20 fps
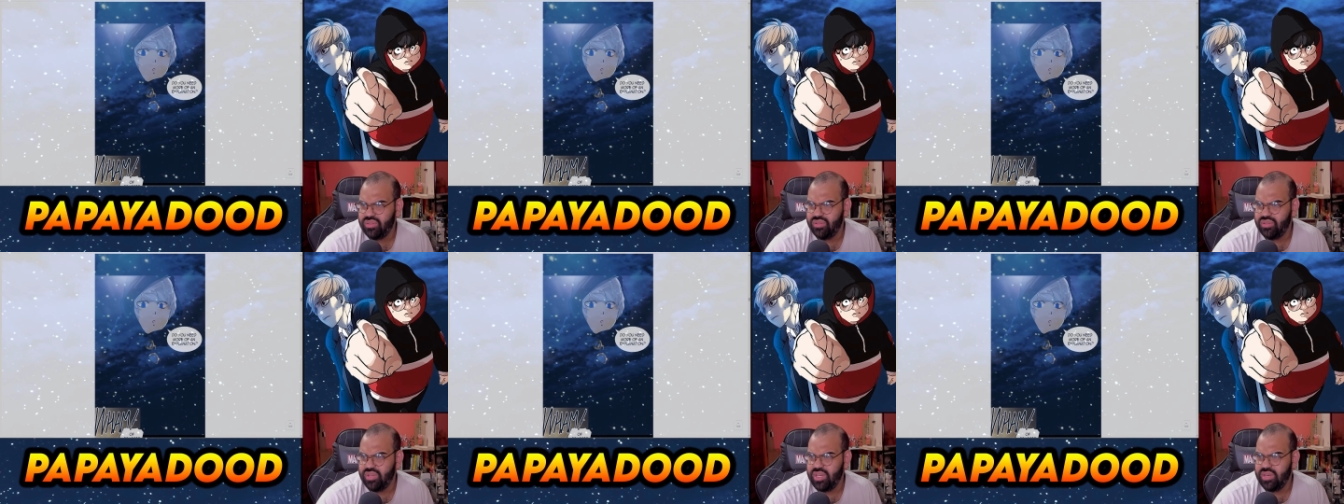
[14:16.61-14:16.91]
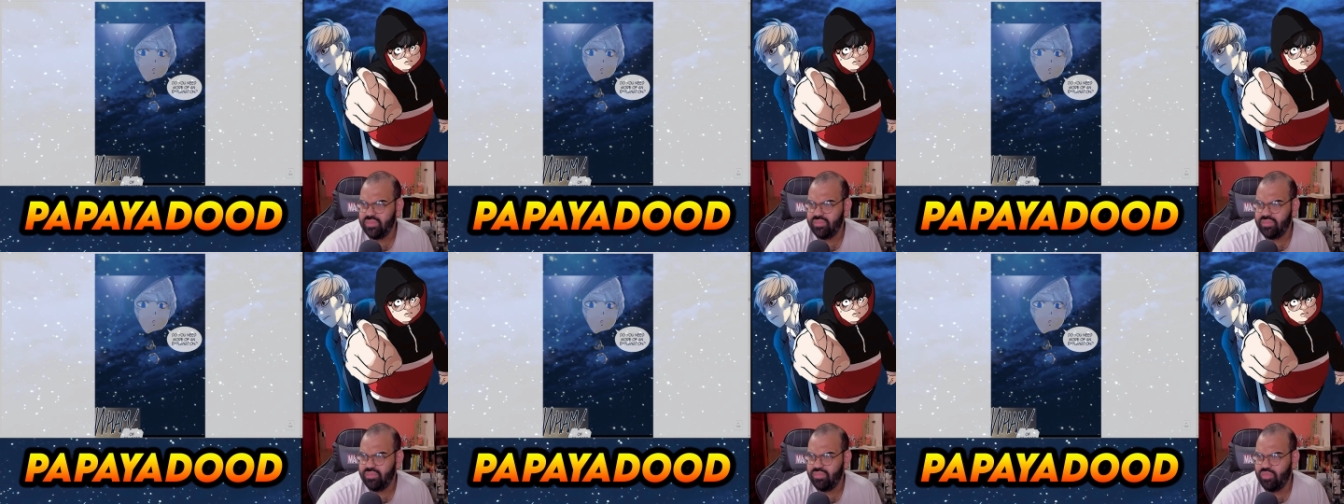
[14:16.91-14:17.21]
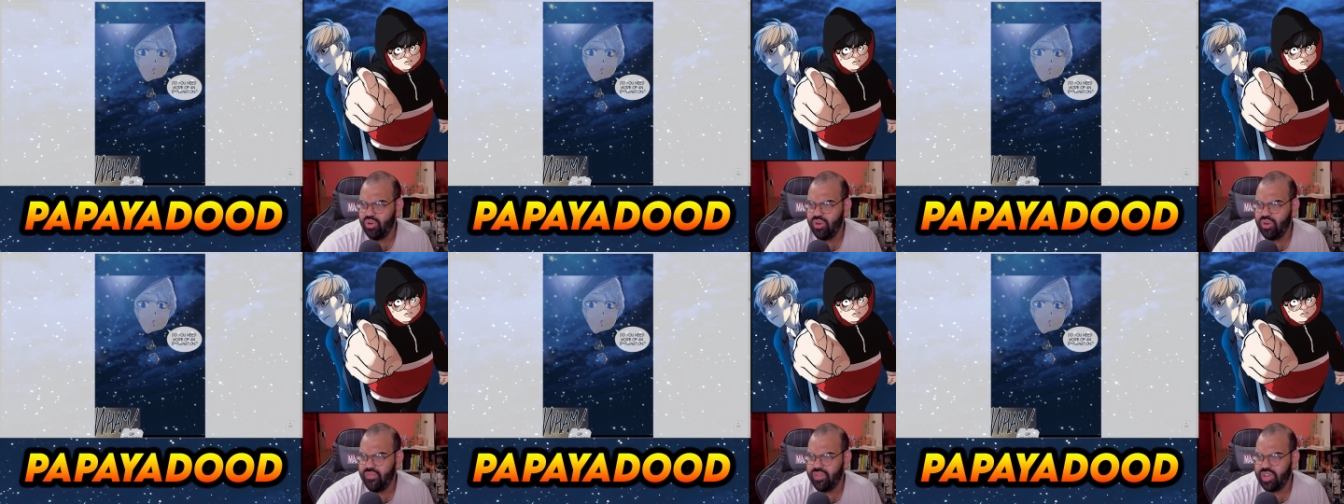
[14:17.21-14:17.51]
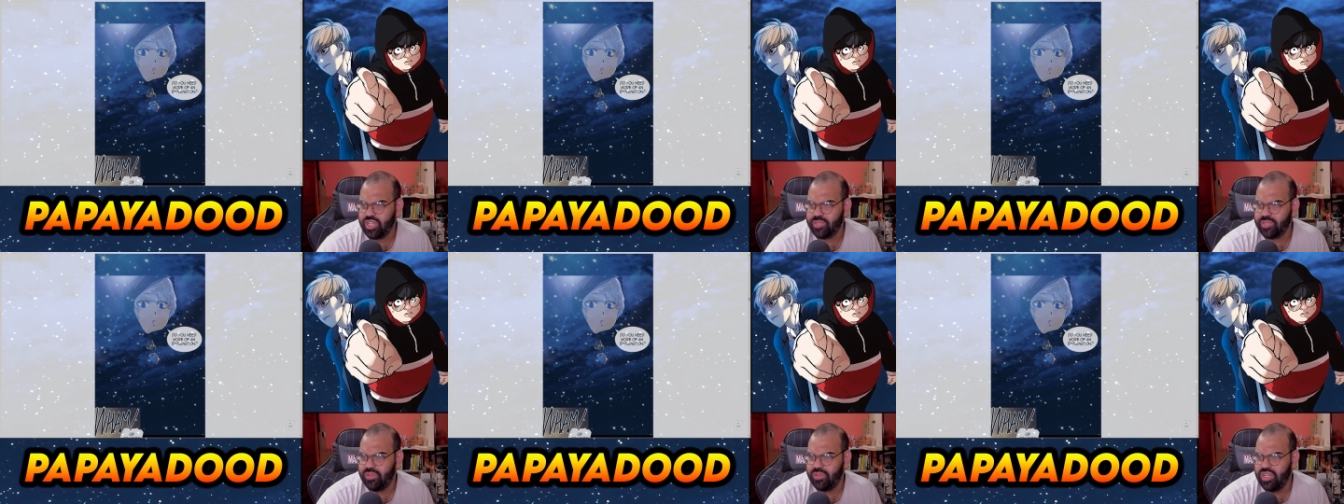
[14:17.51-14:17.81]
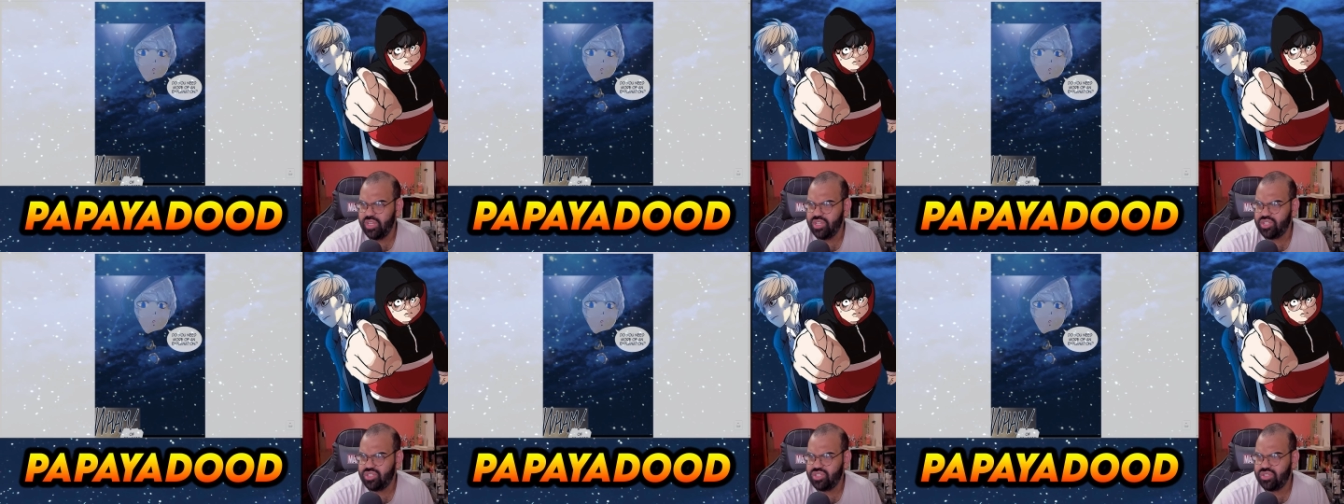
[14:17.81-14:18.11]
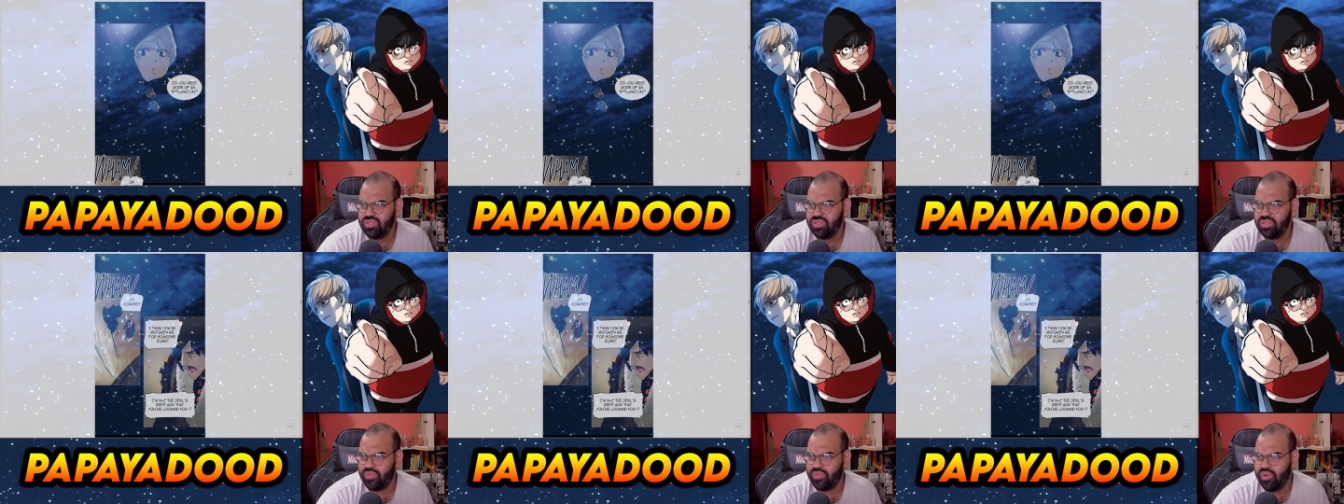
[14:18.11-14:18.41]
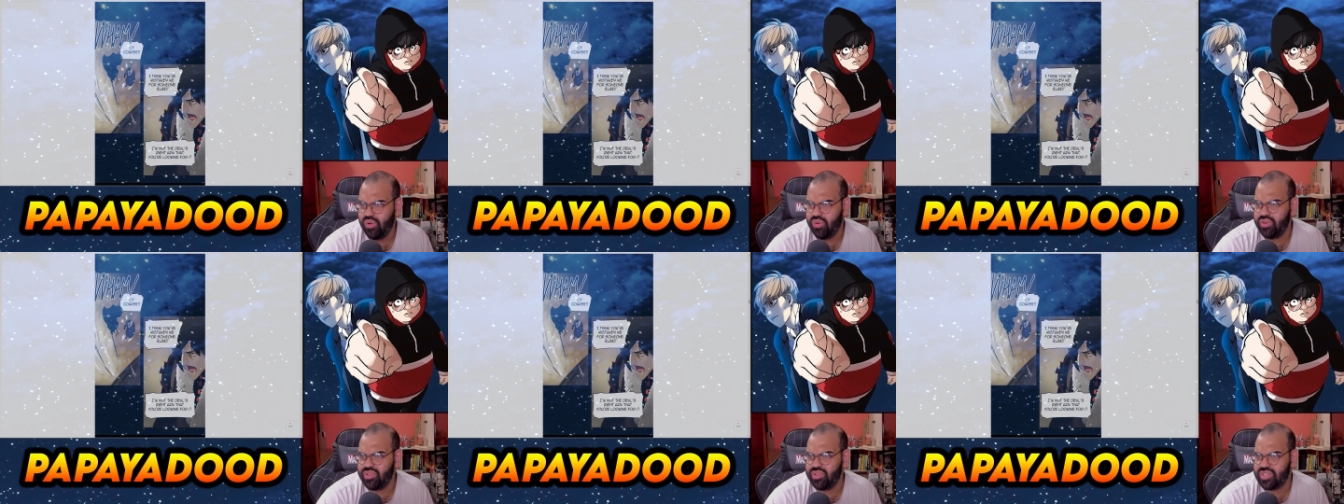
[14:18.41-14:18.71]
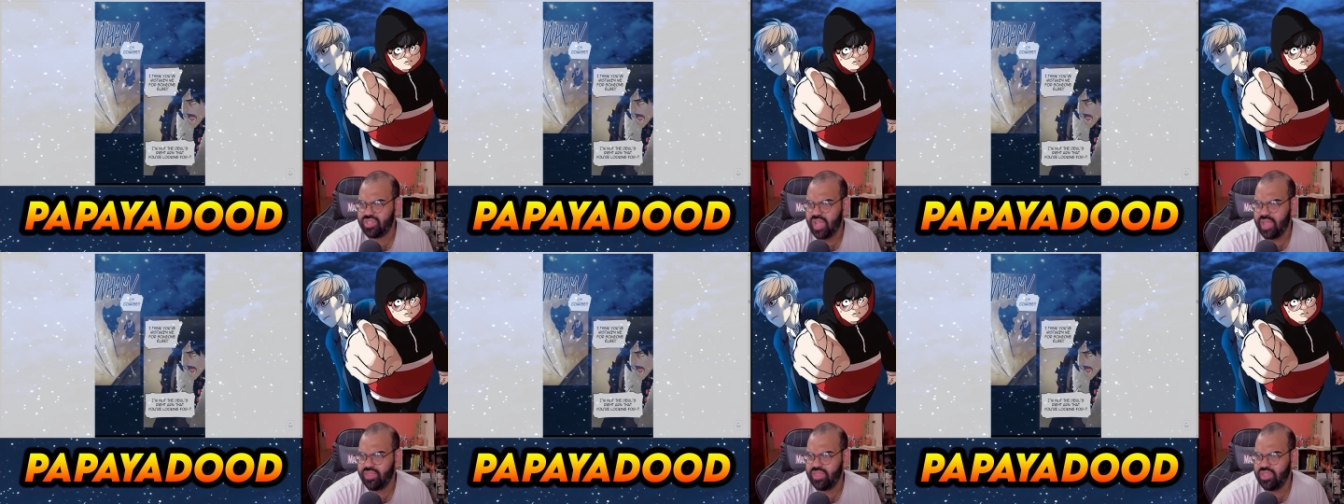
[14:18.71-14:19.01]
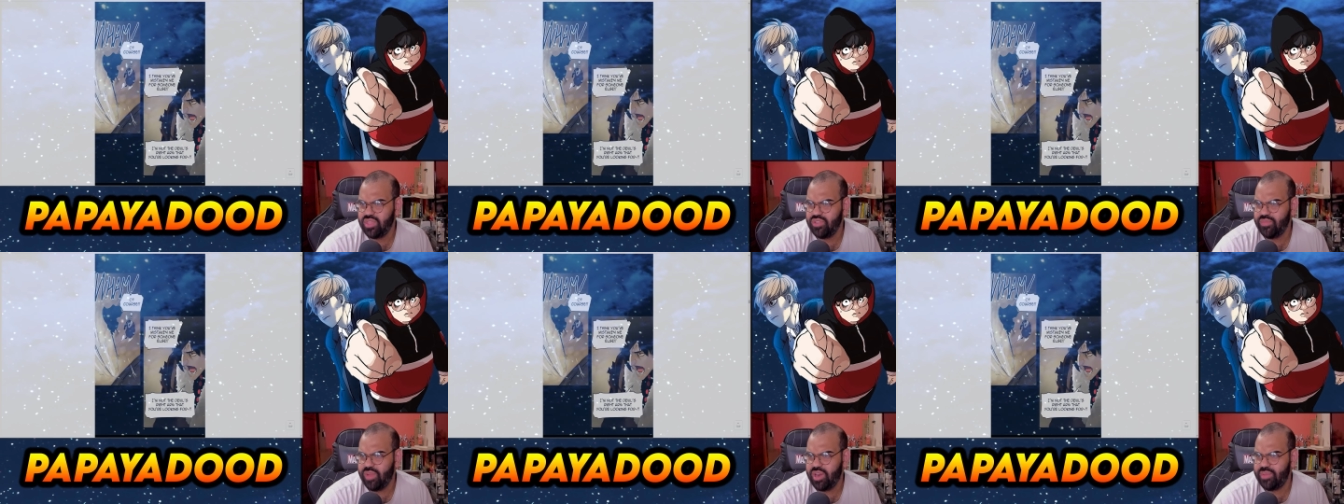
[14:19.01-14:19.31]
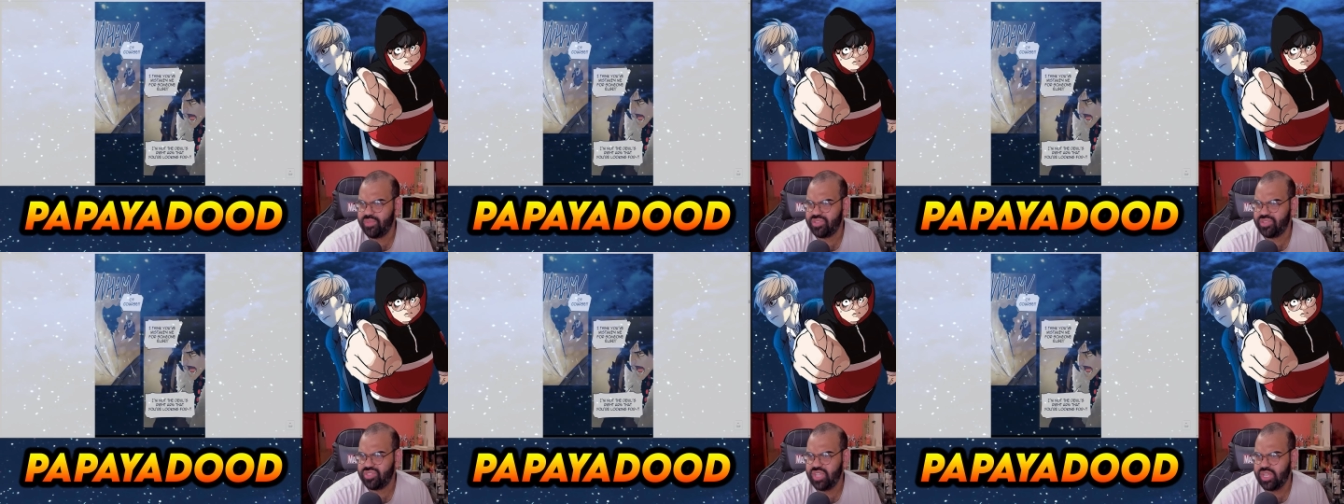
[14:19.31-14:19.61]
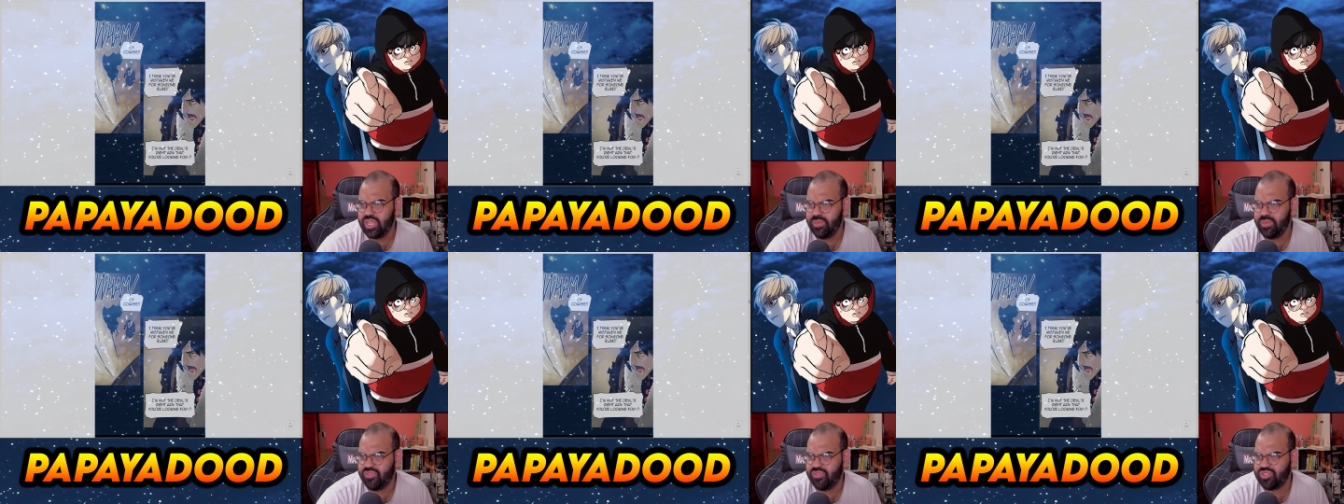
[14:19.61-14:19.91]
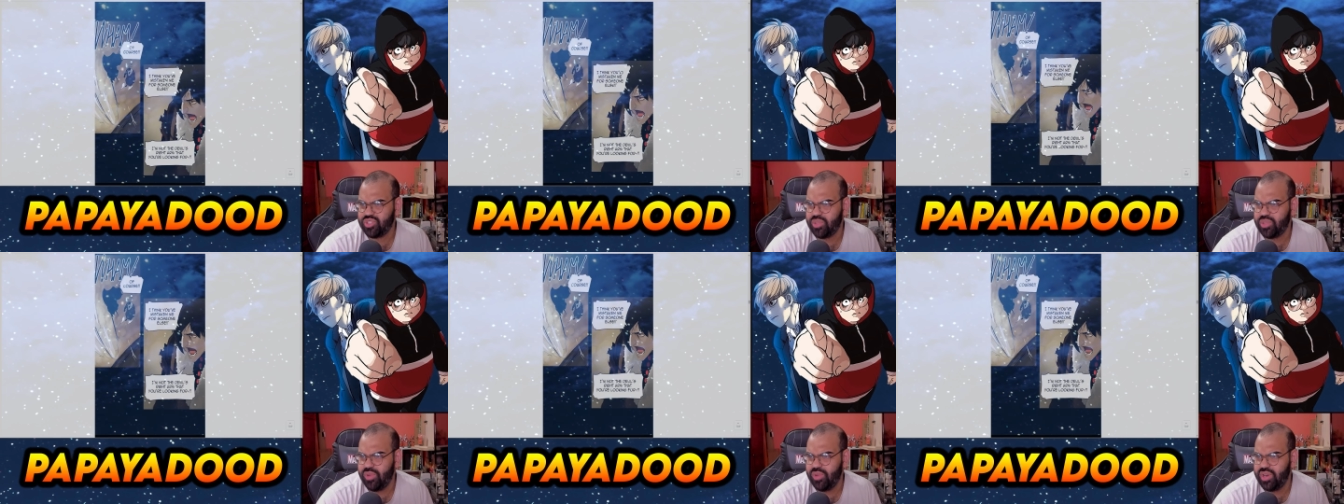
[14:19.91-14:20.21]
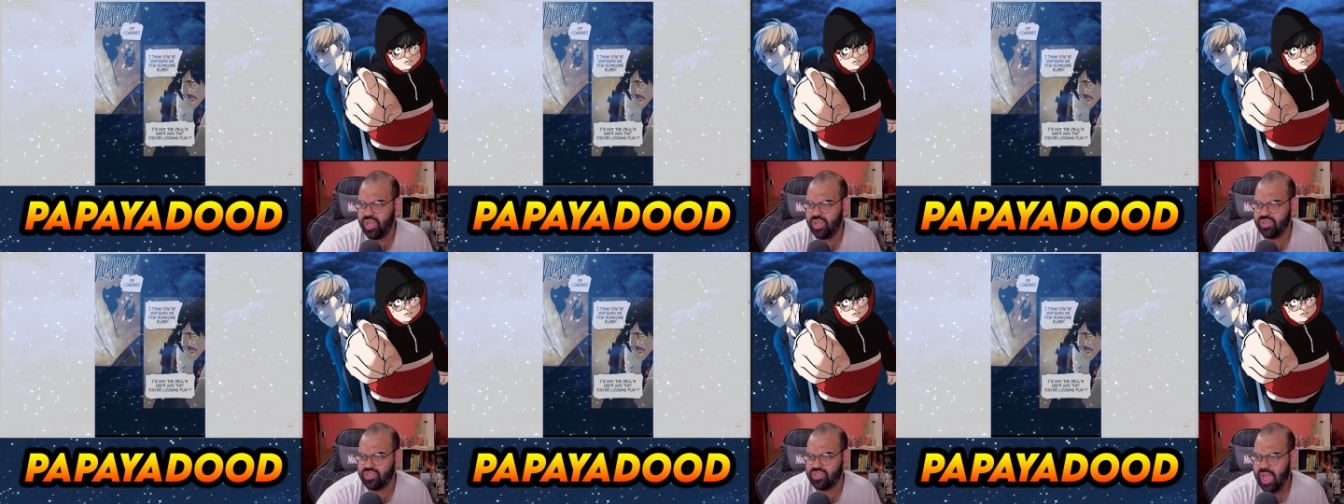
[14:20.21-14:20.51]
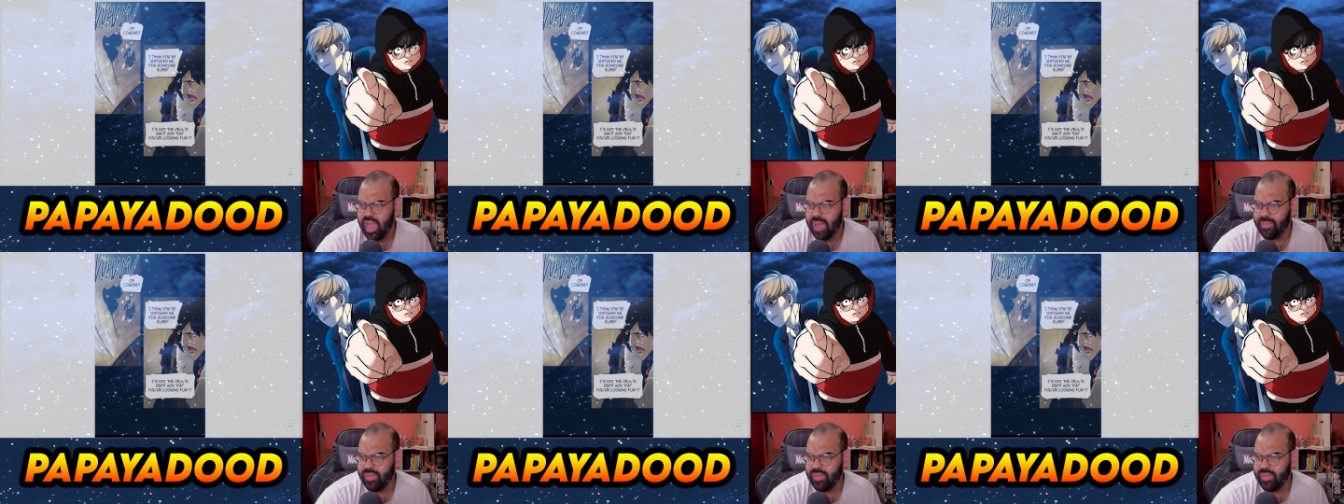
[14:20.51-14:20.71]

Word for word: You need more of an explanation? Of course, I think you might have mistaken me for someone else.